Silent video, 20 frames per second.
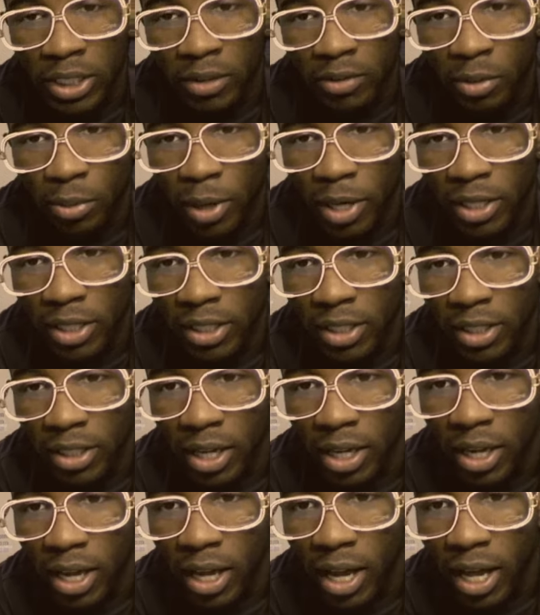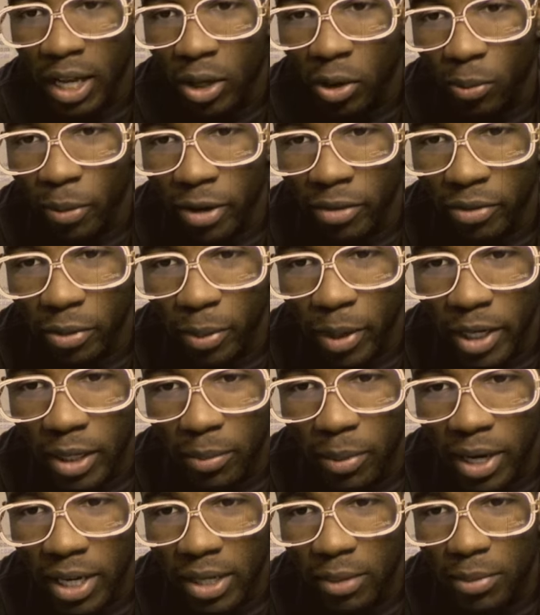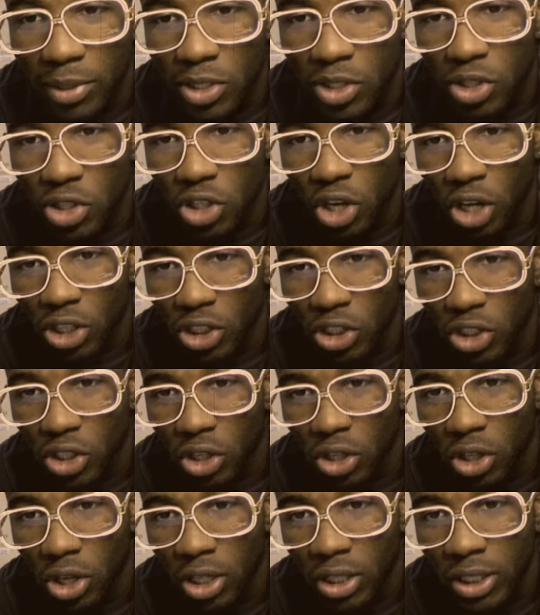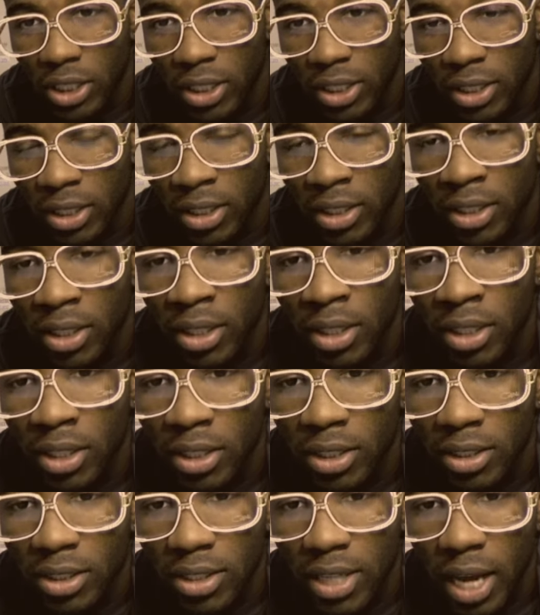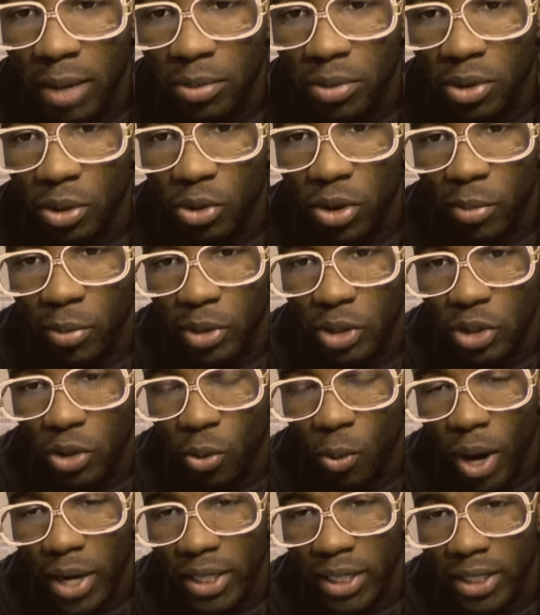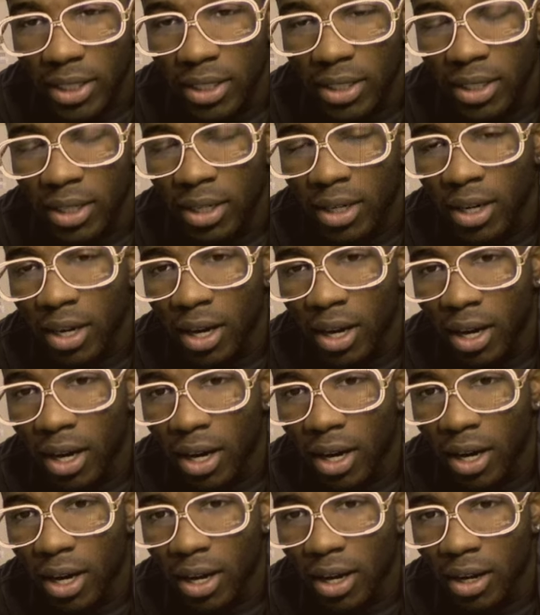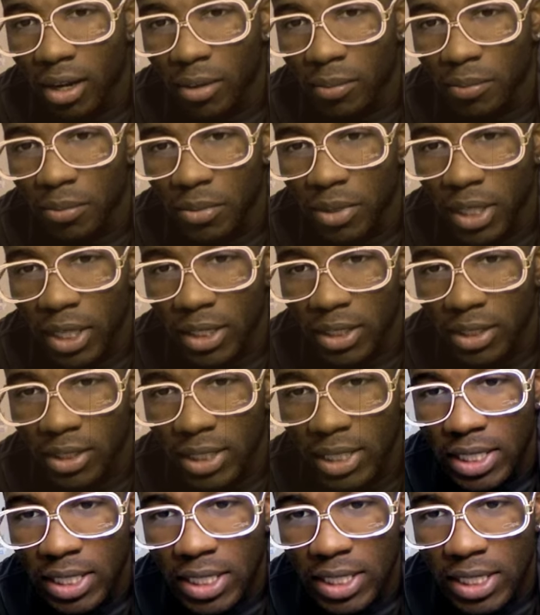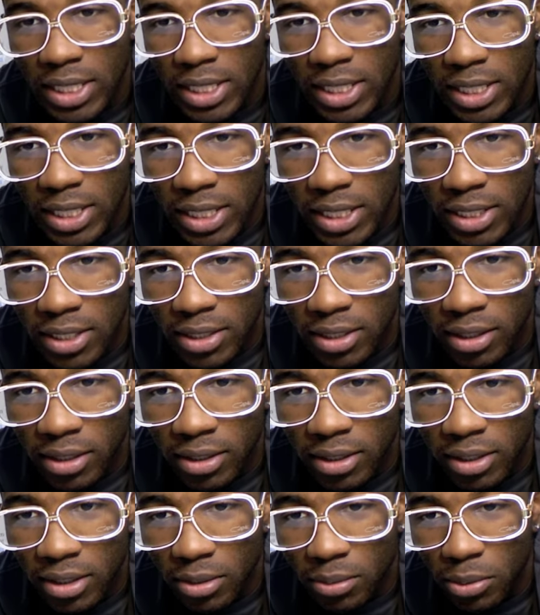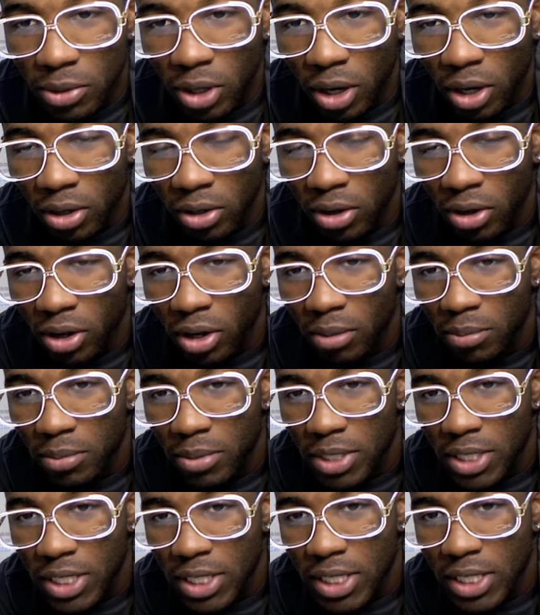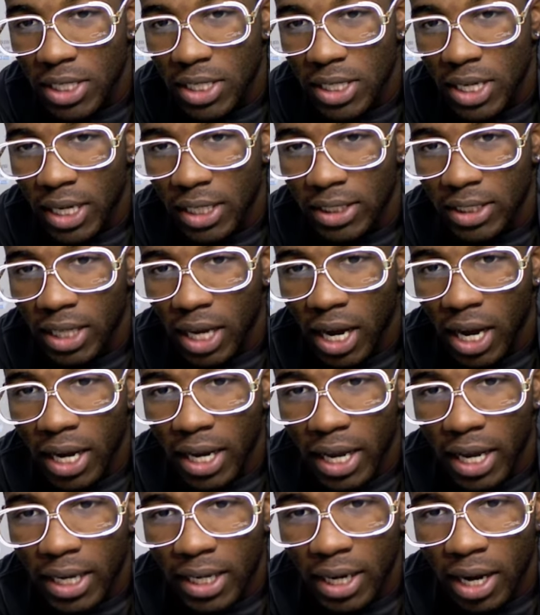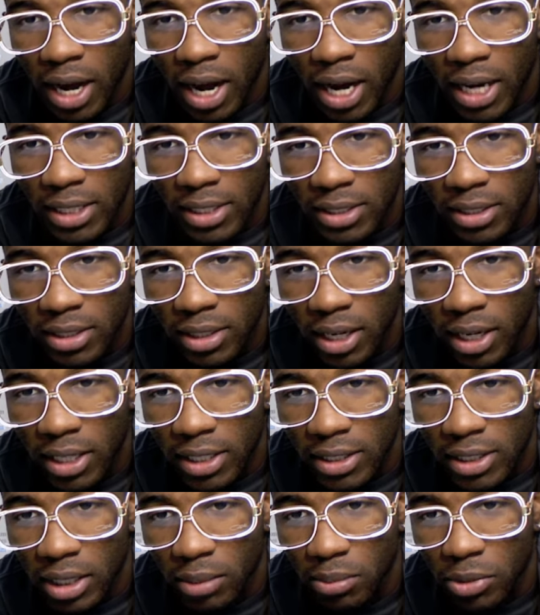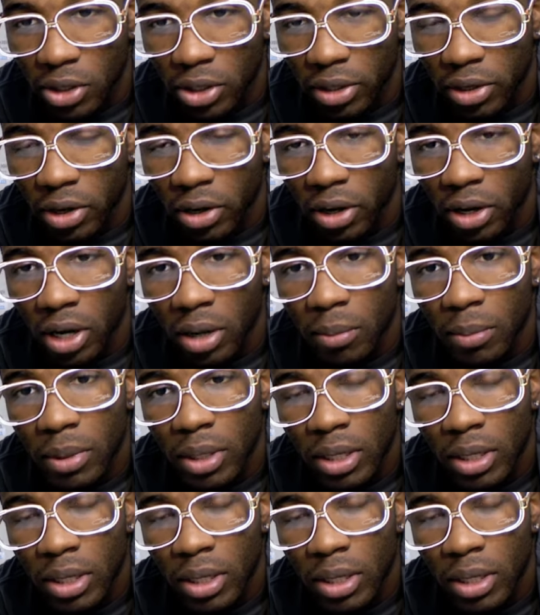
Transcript: everybody. Hello, my, my name is Josh Clarke. This is episode number 20. Um, that's desinicism.com, D-E-S-I-N-I-C-I-S-M.com.